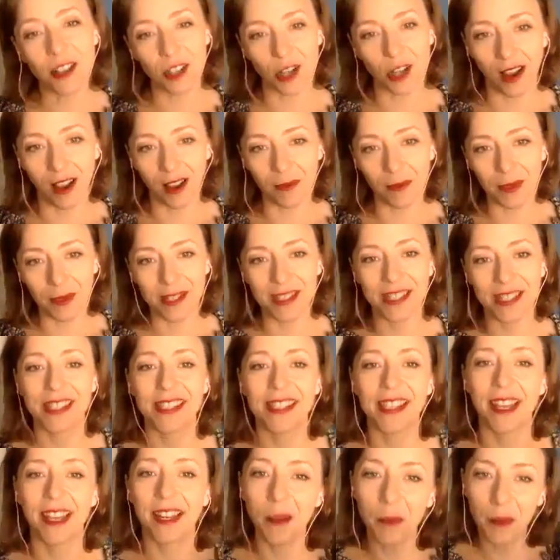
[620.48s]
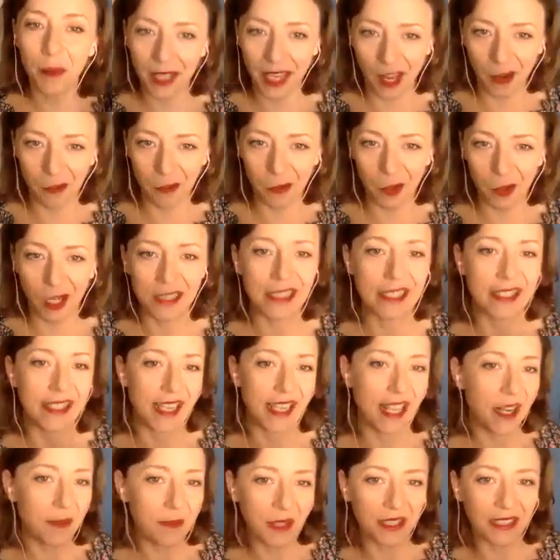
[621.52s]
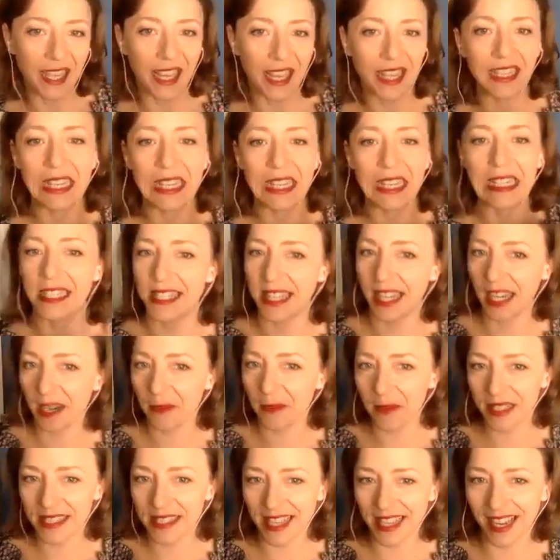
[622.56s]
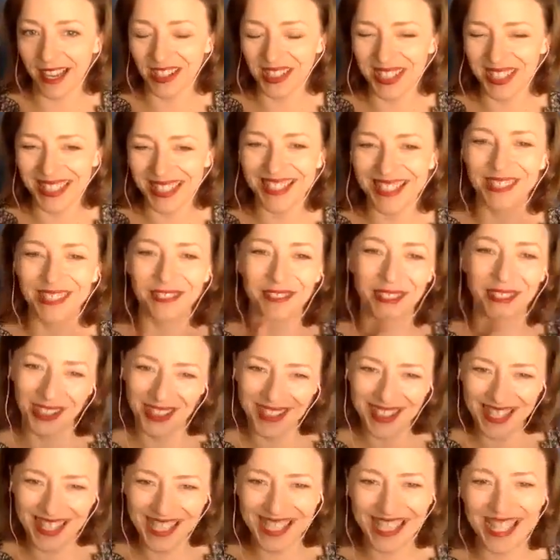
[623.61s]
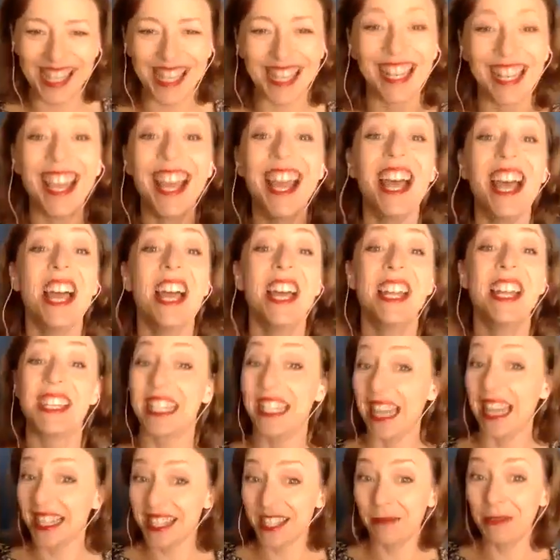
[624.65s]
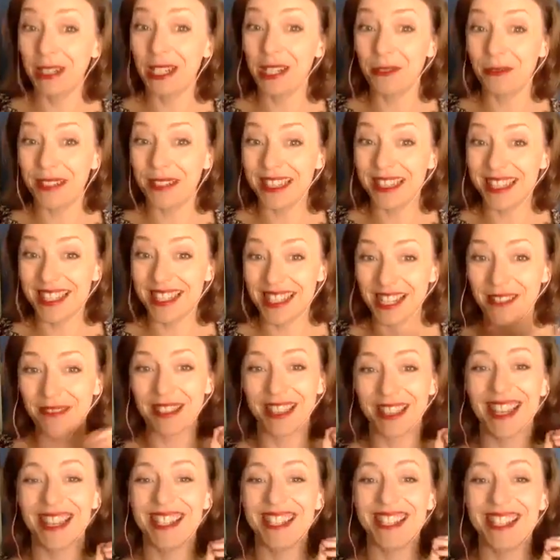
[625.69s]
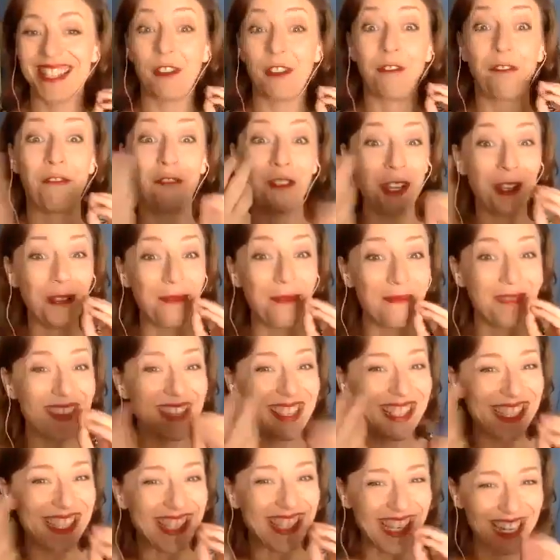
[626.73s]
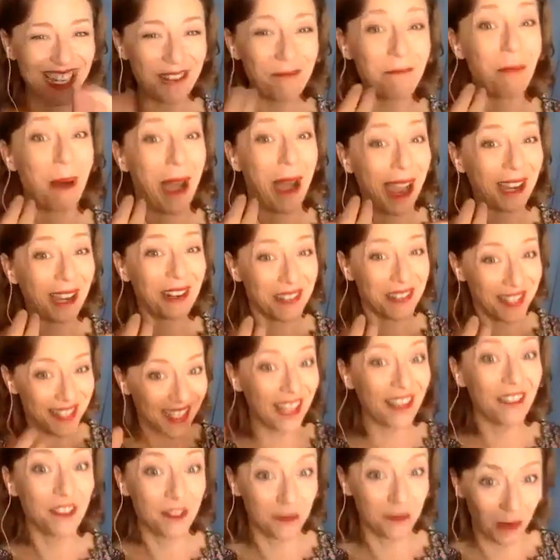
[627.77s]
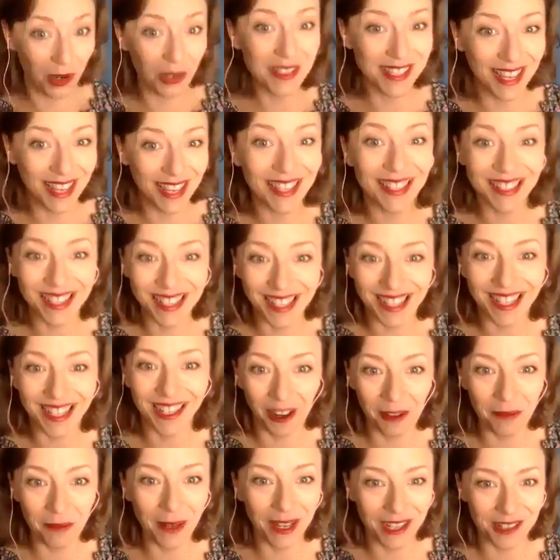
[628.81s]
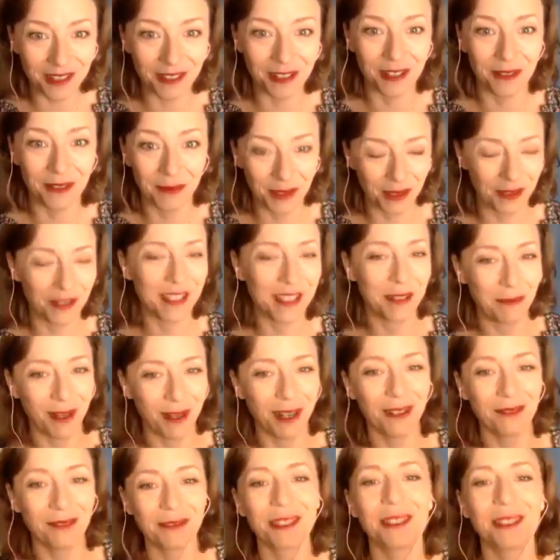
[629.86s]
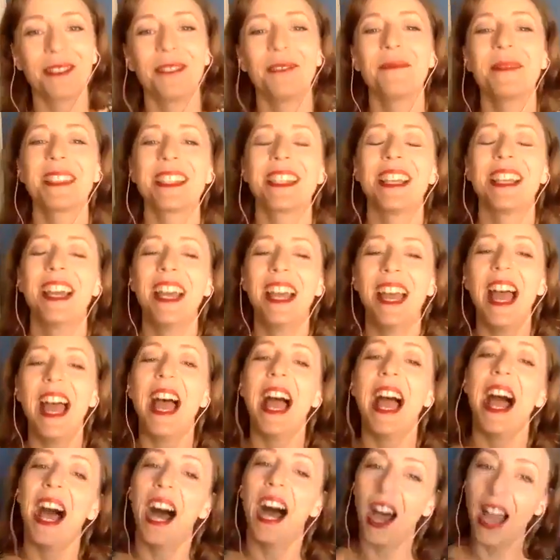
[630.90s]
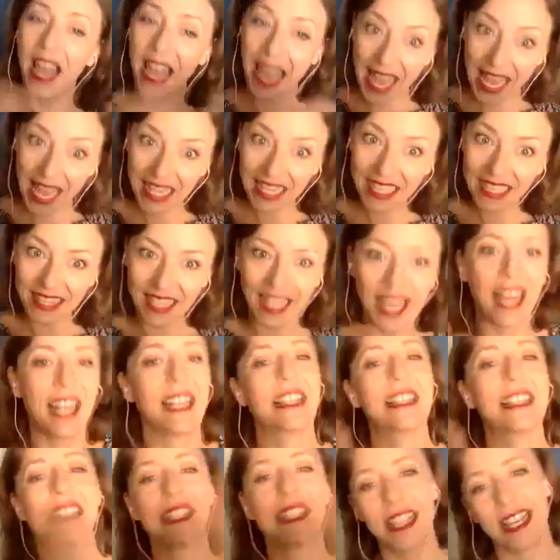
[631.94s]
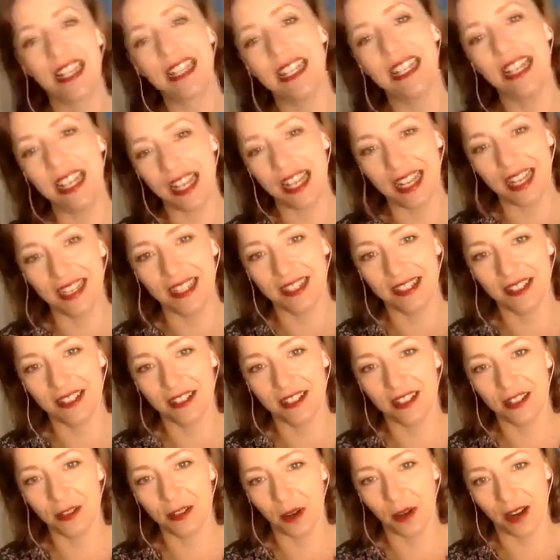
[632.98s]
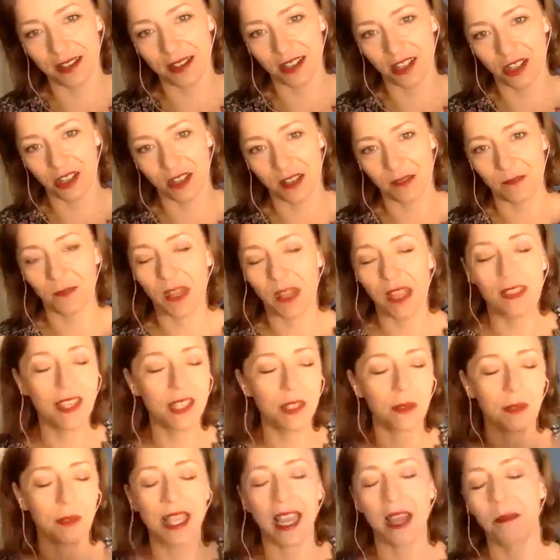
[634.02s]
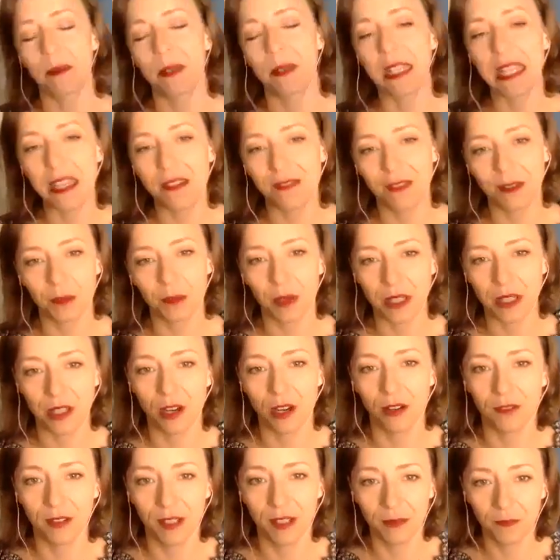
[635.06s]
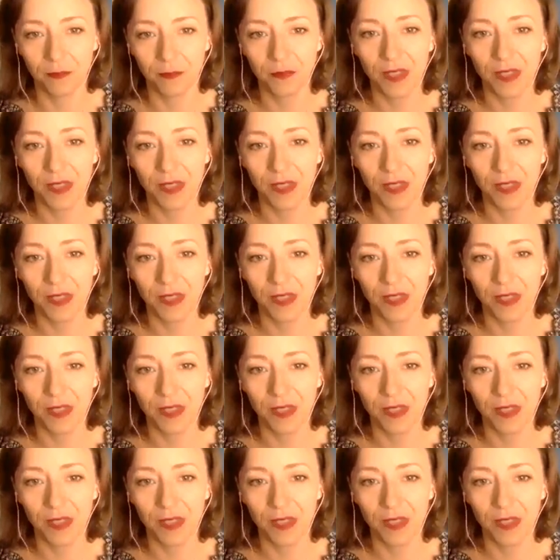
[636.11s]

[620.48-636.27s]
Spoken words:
it's now our job to set up a camera, to set up the lighting, to set up the sound, to rehearse the scene, to get somebody to read the scene with us, to film the scene by ourselves, most likely in our bedrooms or spare rooms, edit that, and send it in to audition. And this was happening even pre-COVID.